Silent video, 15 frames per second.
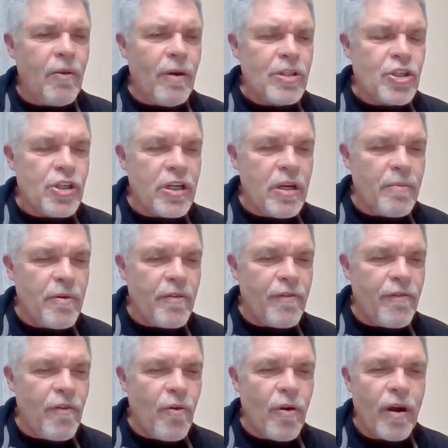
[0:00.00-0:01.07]
Question number
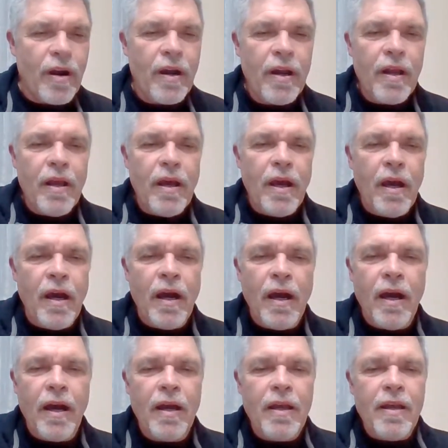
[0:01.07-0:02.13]
4.
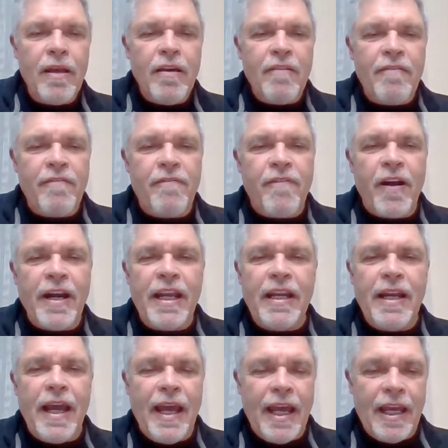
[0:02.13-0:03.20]
Funny
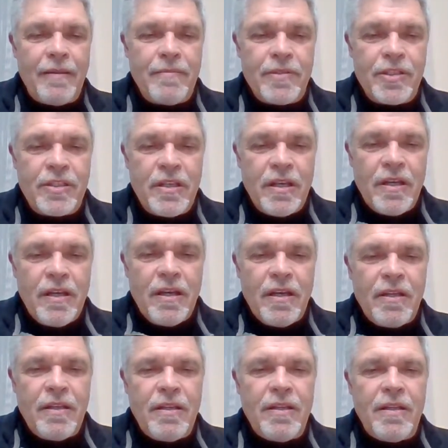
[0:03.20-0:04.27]
names.
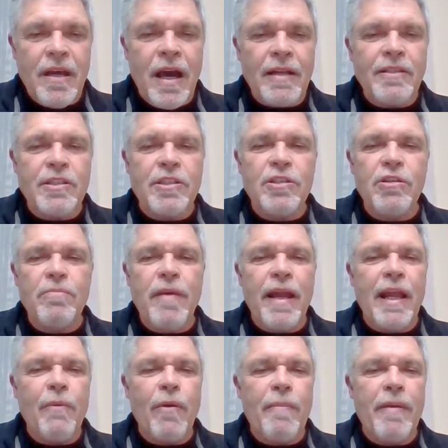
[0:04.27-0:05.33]
Not too
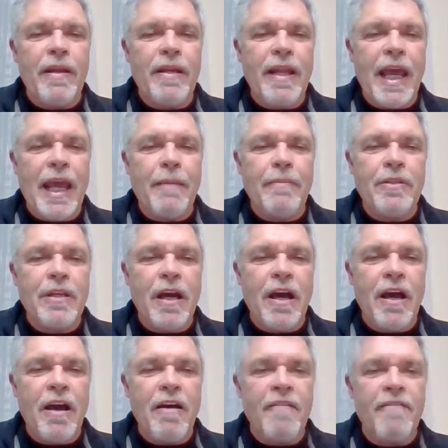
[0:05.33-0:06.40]
many women named
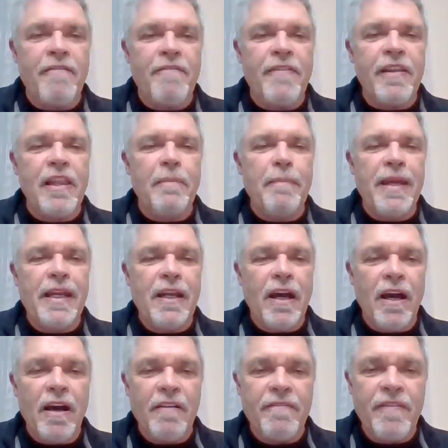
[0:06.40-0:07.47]

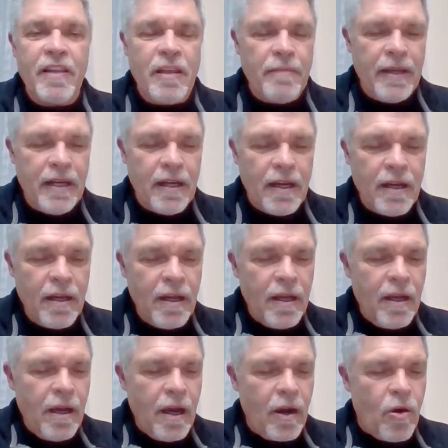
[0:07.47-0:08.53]
Philomena.
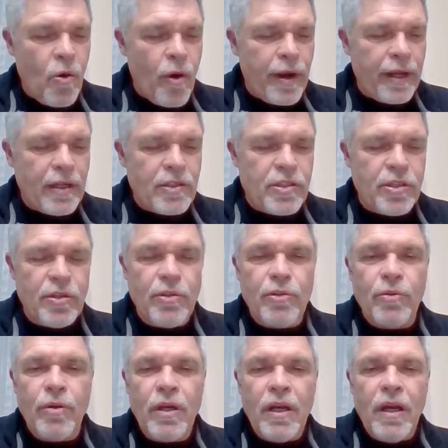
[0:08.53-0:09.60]
According
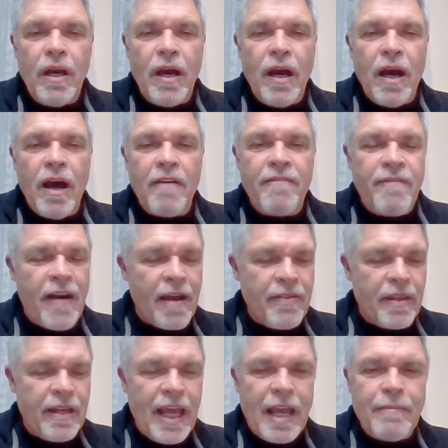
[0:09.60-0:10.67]
to
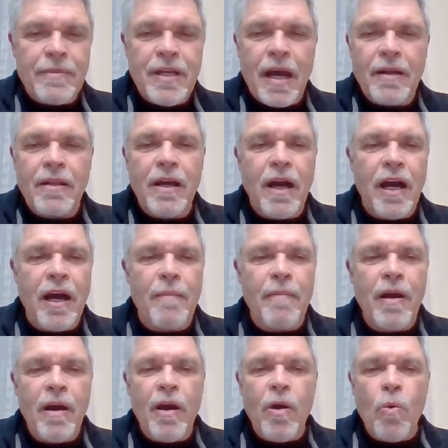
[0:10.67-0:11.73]

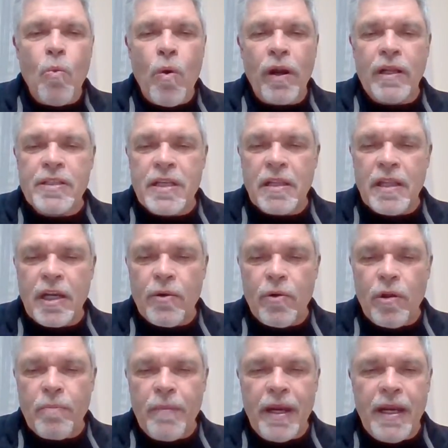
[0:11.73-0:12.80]
findthename.com, what is the
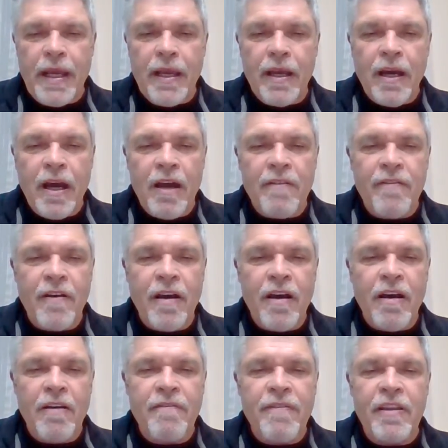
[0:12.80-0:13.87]
literal meaning of
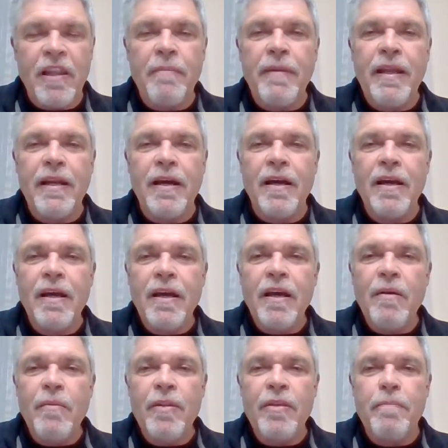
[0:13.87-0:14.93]
Philomena
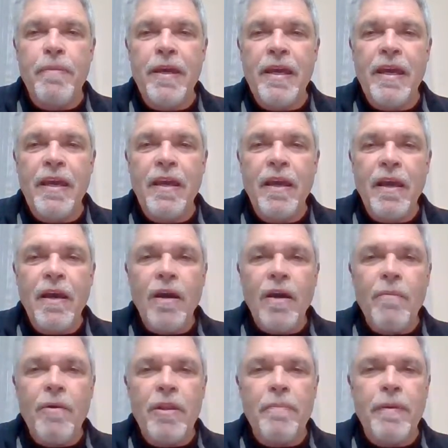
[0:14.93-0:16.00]
with a P,
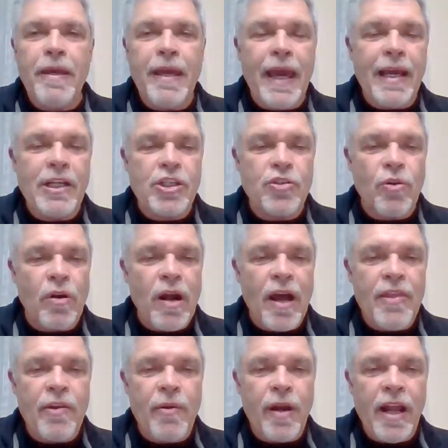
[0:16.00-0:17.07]
with a PH, or
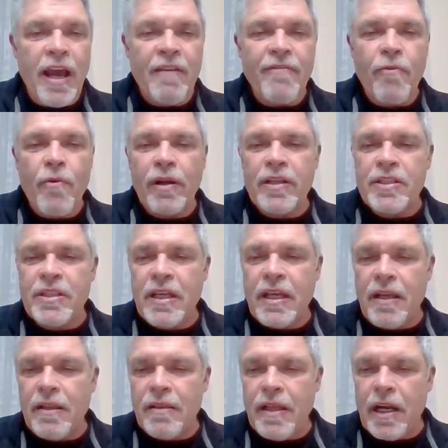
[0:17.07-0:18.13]
either an F? What is
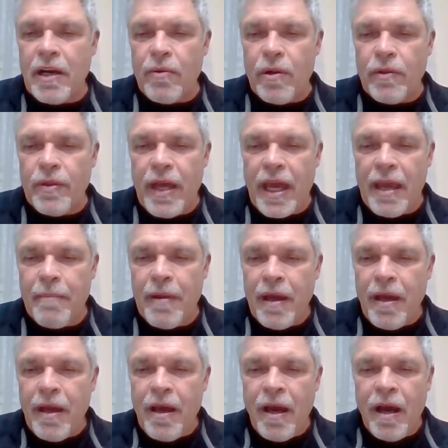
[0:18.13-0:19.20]
the literal name?
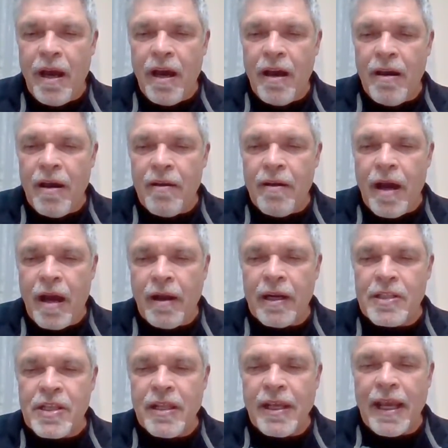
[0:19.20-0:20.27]
I'm going to
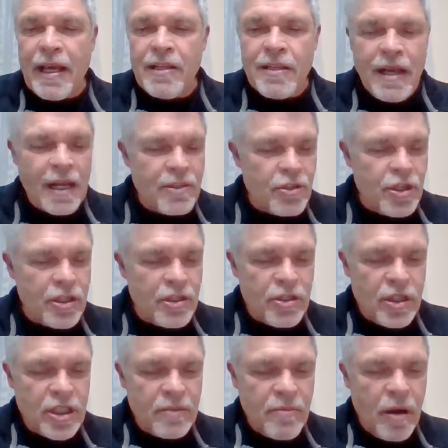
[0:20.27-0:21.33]
send the answer sheets in
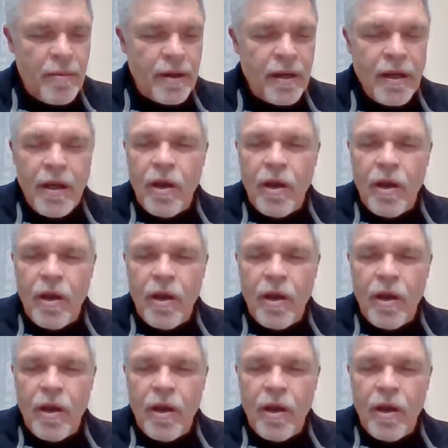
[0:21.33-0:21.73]
just a moment.